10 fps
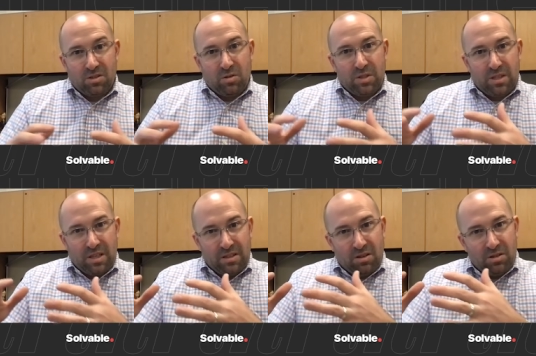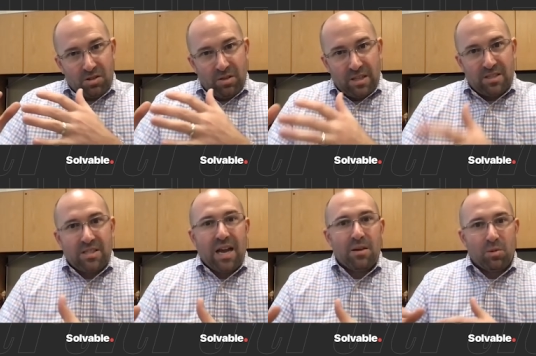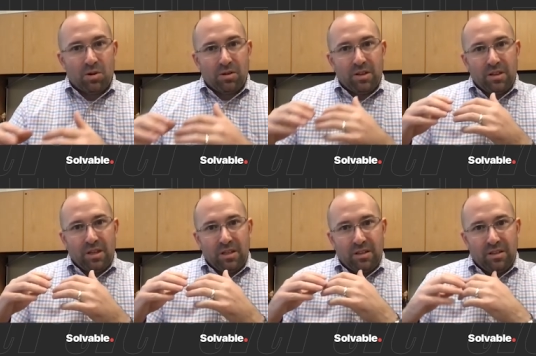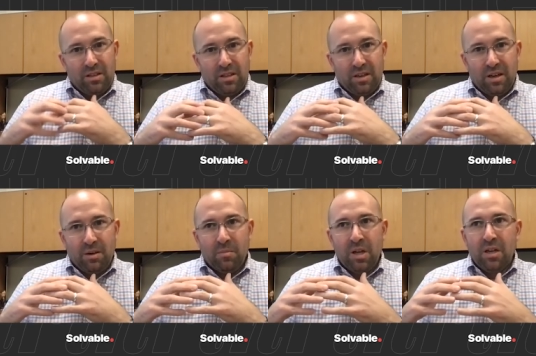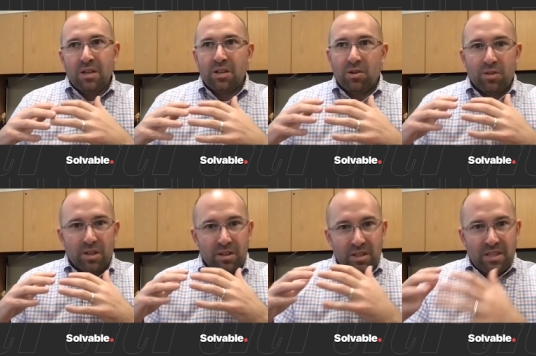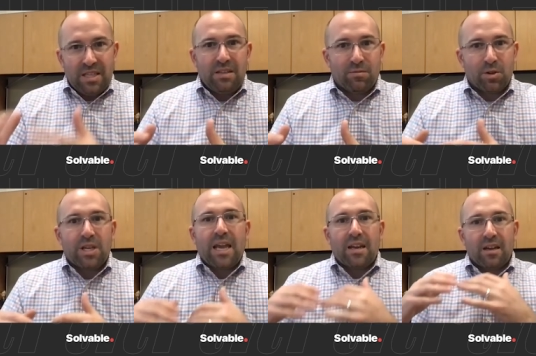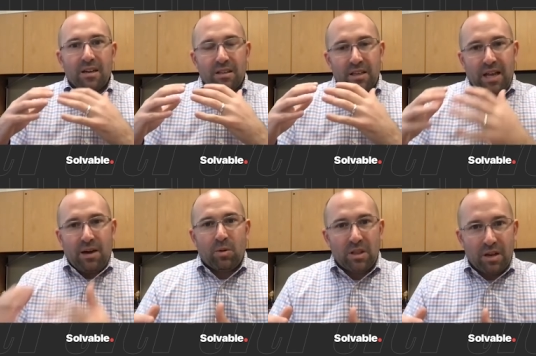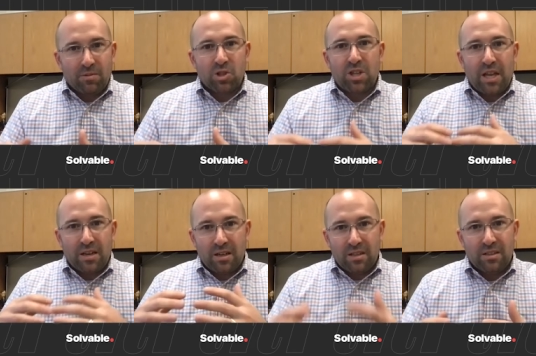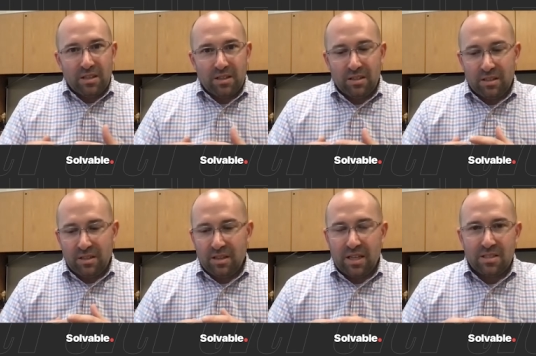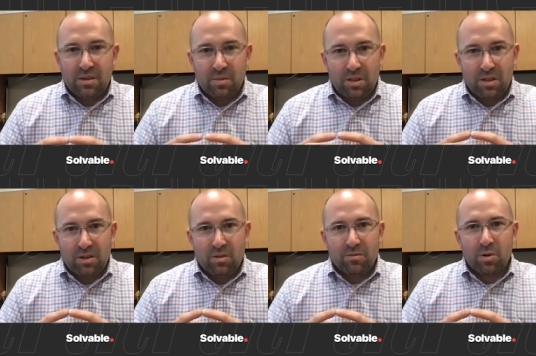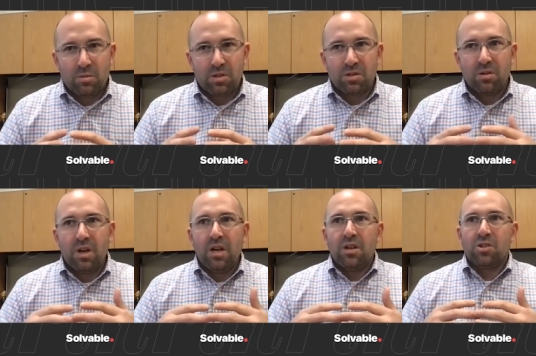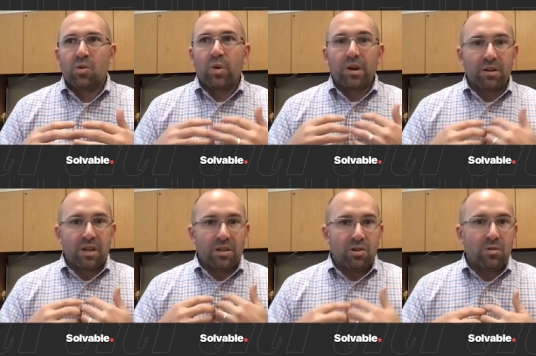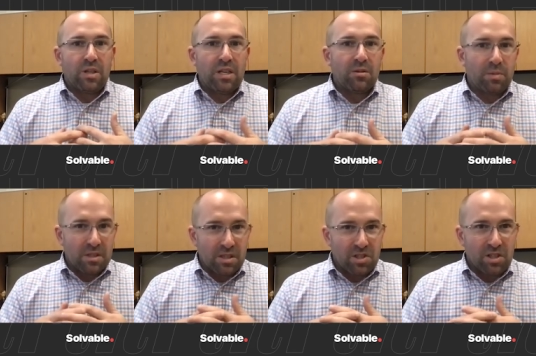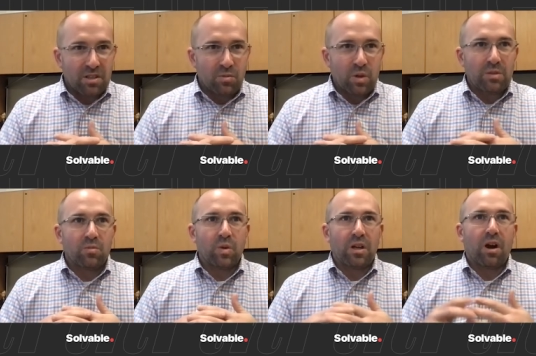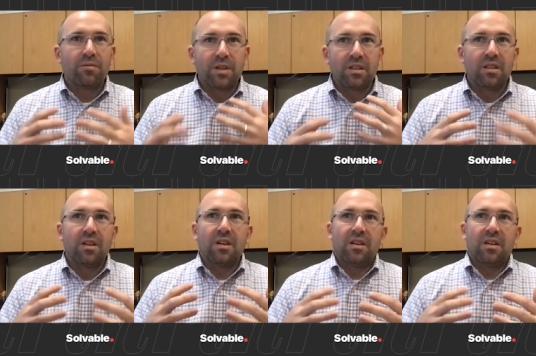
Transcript: It's always that, also that cyber and the need for data and how we leverage data and that type of thing going forward. So we're in a unique position. We often,